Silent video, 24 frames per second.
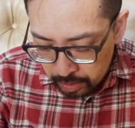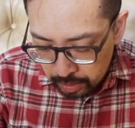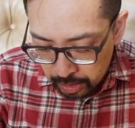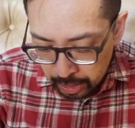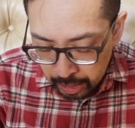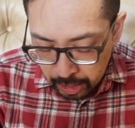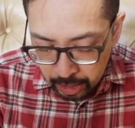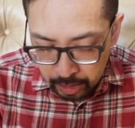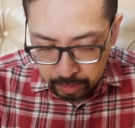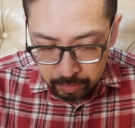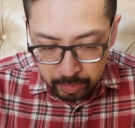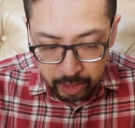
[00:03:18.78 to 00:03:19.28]

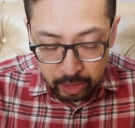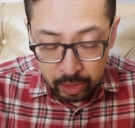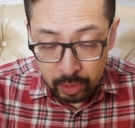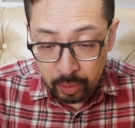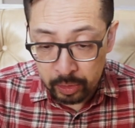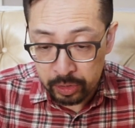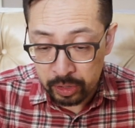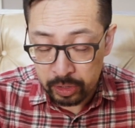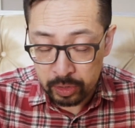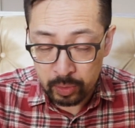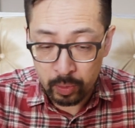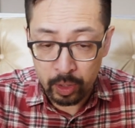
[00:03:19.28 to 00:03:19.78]
and my
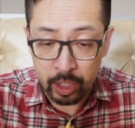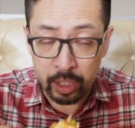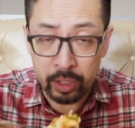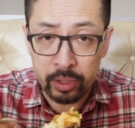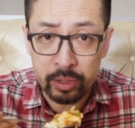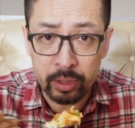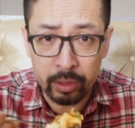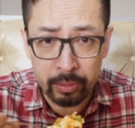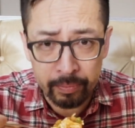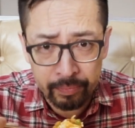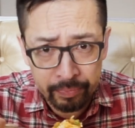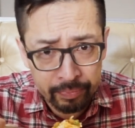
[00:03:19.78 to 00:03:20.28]
nose is running,
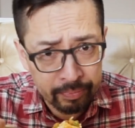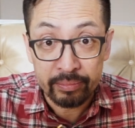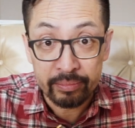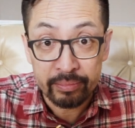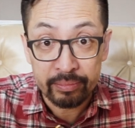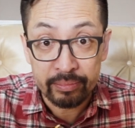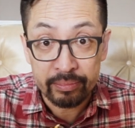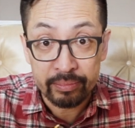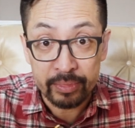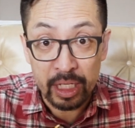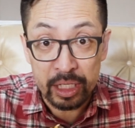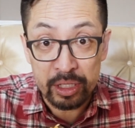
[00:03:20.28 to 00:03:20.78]
so
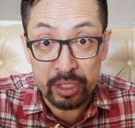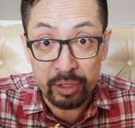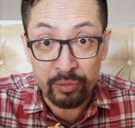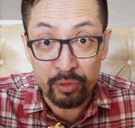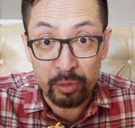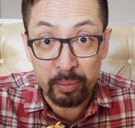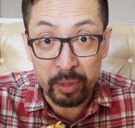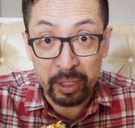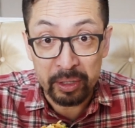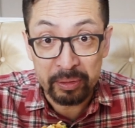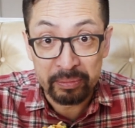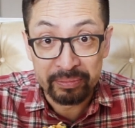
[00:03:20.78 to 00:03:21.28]
that's it for
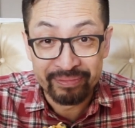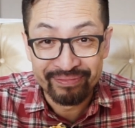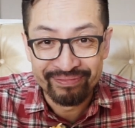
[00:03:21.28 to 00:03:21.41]
me.